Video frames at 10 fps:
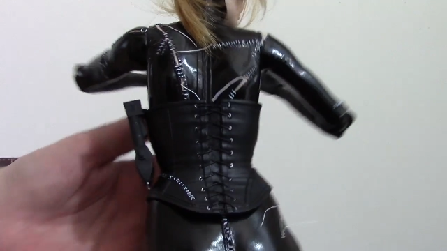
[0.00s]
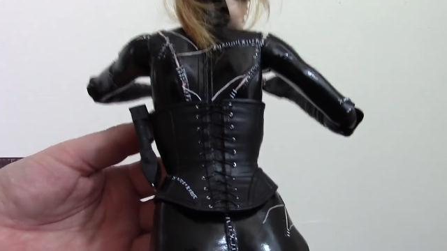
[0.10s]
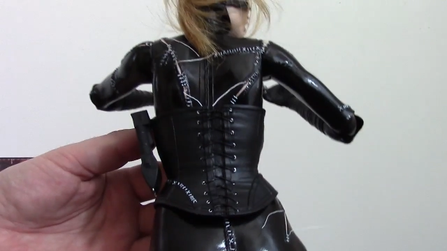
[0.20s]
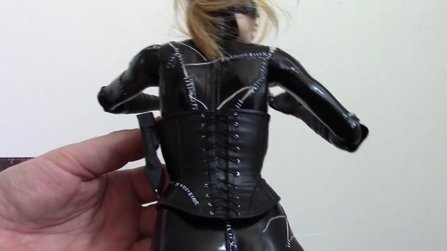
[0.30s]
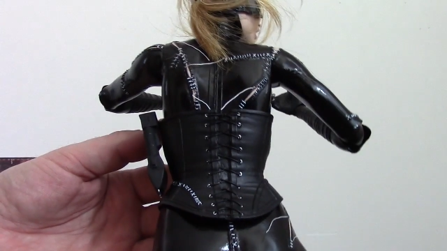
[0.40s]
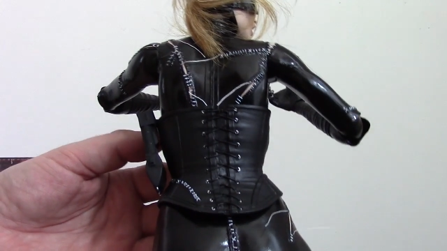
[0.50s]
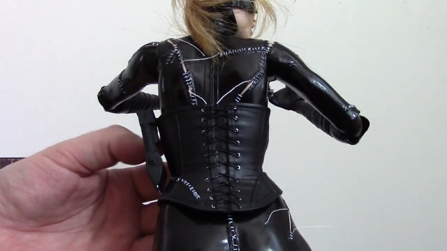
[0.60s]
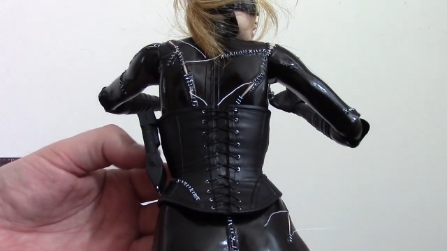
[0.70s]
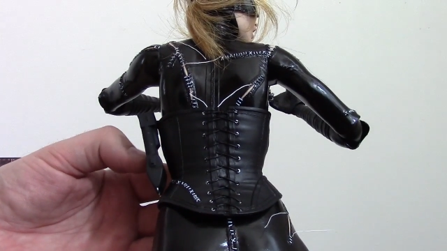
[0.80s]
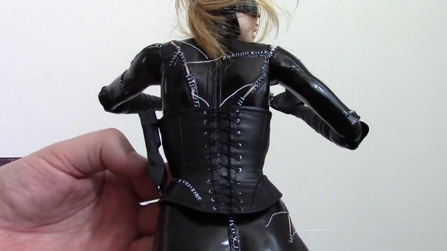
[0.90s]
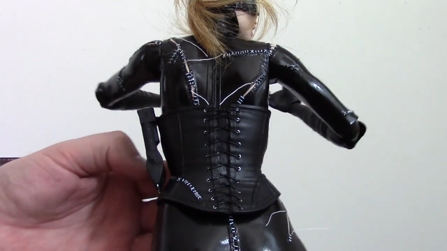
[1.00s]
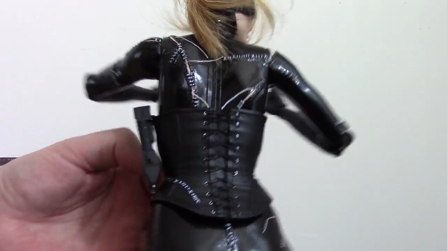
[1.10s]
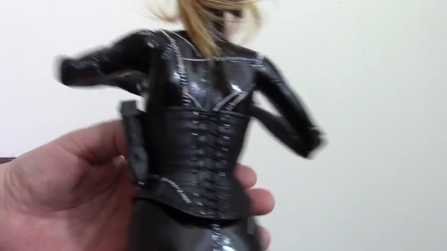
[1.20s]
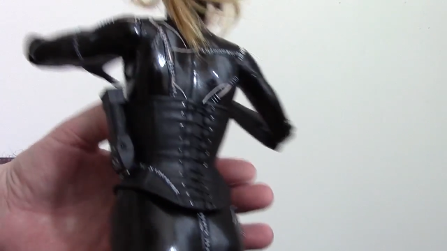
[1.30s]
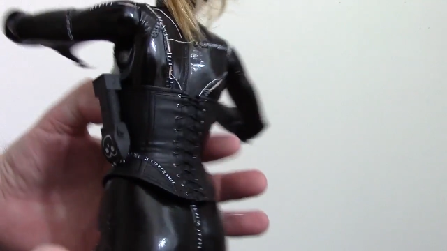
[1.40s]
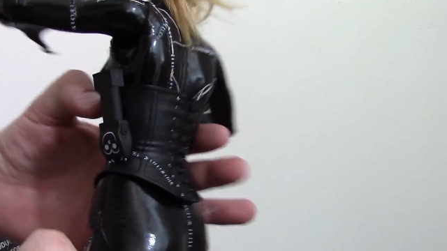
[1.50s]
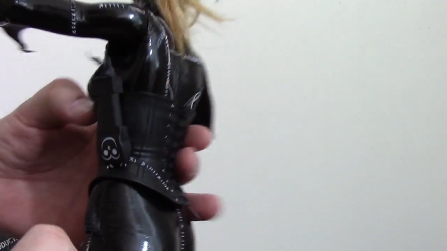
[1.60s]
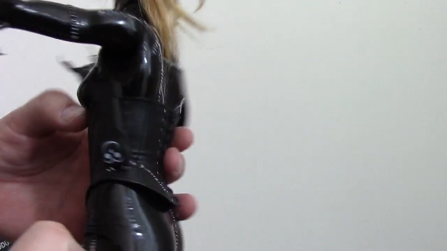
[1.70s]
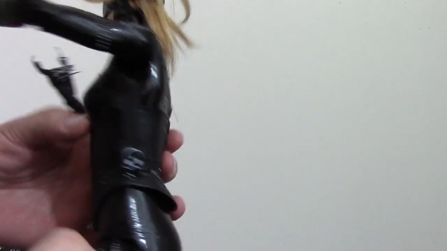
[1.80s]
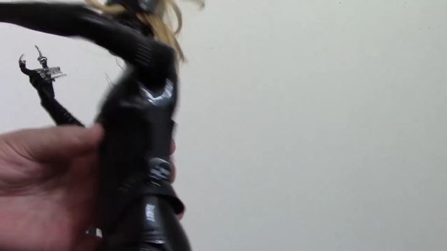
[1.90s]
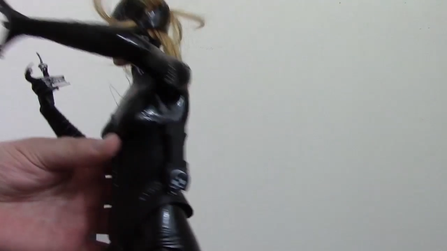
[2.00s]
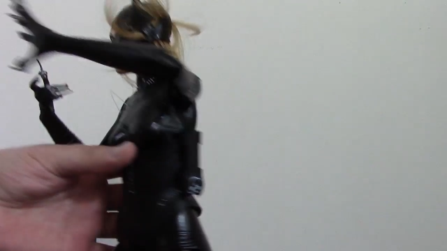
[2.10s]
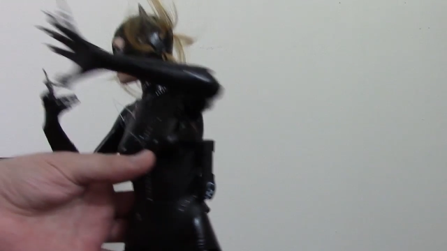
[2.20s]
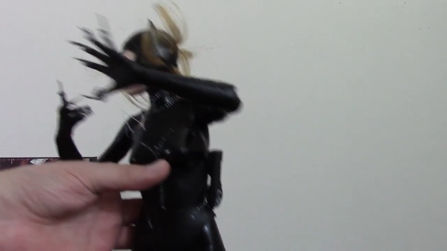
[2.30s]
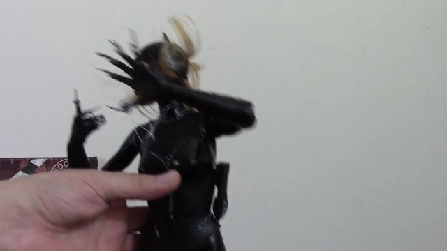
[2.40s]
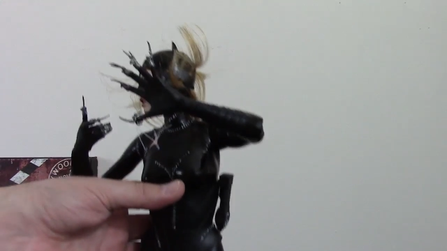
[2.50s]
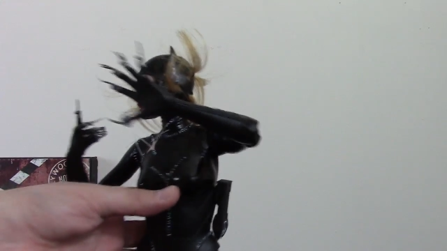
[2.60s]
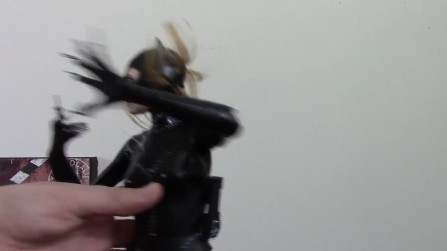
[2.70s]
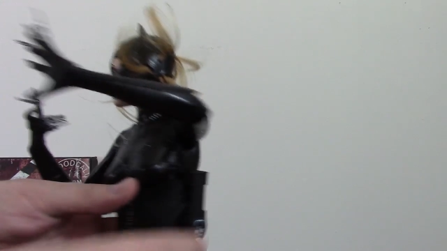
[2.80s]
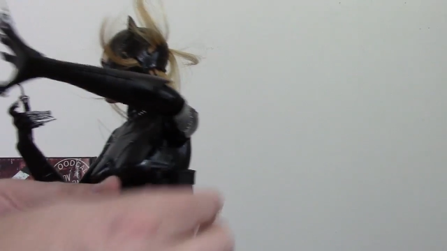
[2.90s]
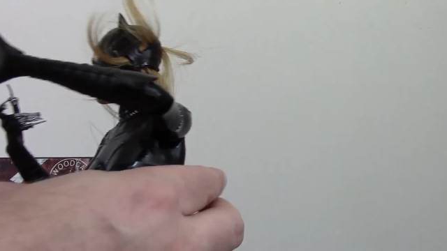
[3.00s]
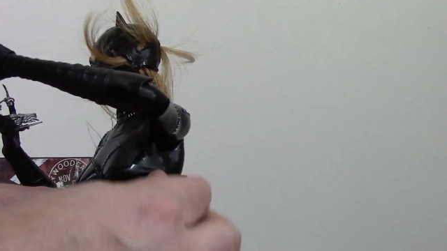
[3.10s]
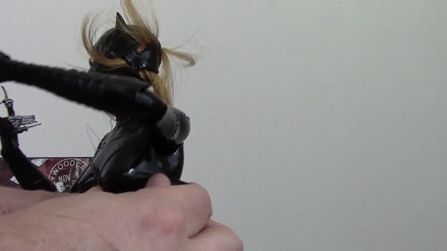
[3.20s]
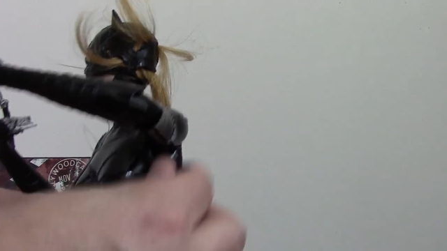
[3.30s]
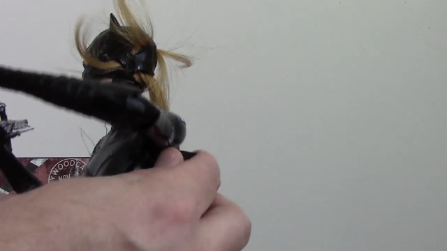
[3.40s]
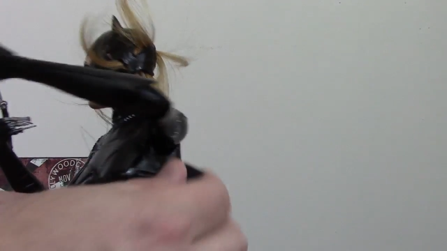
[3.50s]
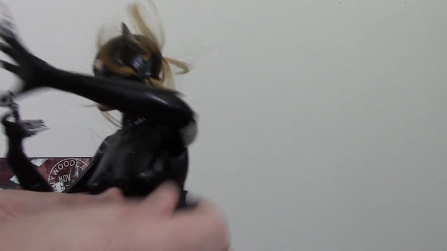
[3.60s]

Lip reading: (no speaker visible)